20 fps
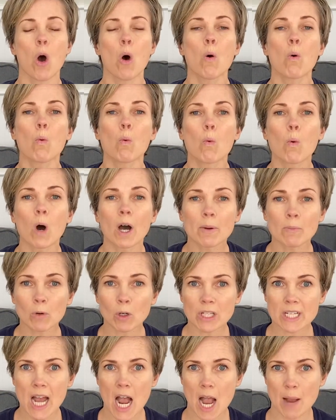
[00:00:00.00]
One more
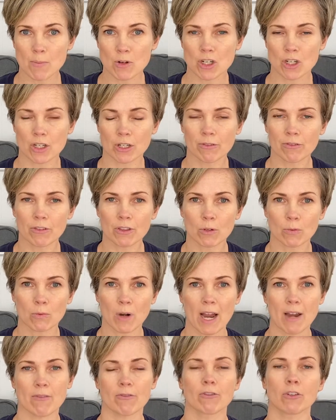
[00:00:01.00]
time, shift the
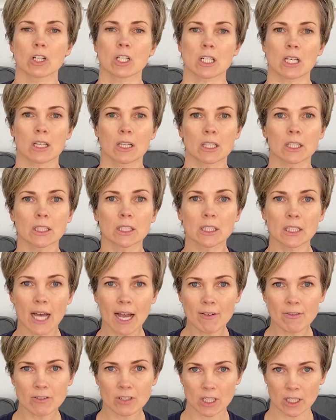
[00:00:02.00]
right foot to the
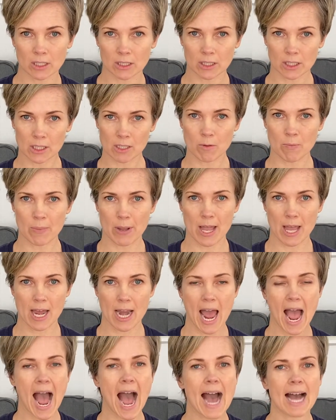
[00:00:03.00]
left a little bit
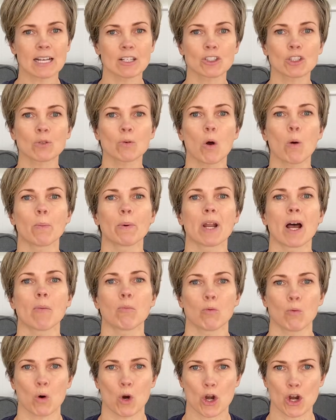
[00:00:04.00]
as you open up
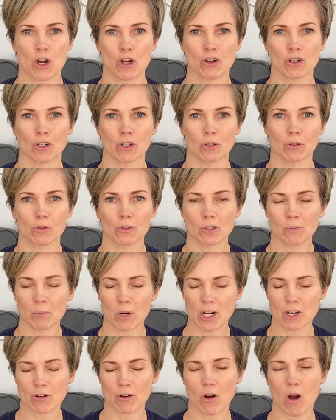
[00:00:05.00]
Warrior Two.
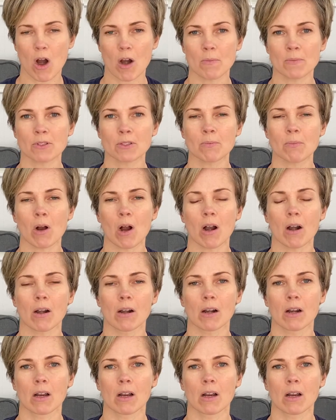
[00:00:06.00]
Spread your arms apart.